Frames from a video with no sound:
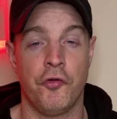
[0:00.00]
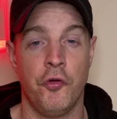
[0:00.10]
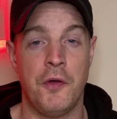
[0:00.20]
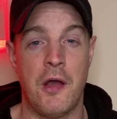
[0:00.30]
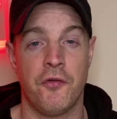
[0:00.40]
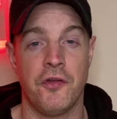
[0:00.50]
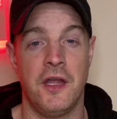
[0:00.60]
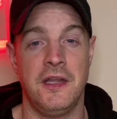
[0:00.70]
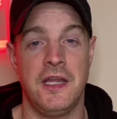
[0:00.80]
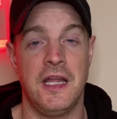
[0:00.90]
your
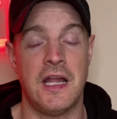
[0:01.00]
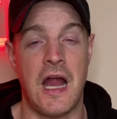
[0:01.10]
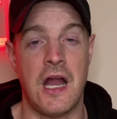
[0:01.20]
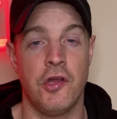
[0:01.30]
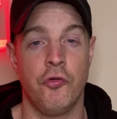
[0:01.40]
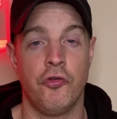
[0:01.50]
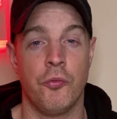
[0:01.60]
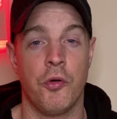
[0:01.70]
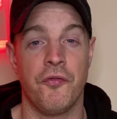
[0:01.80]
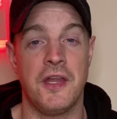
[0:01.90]
2019 car
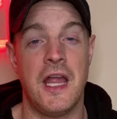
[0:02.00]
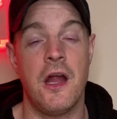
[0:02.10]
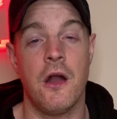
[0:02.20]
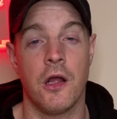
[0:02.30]
YouTuber of the year.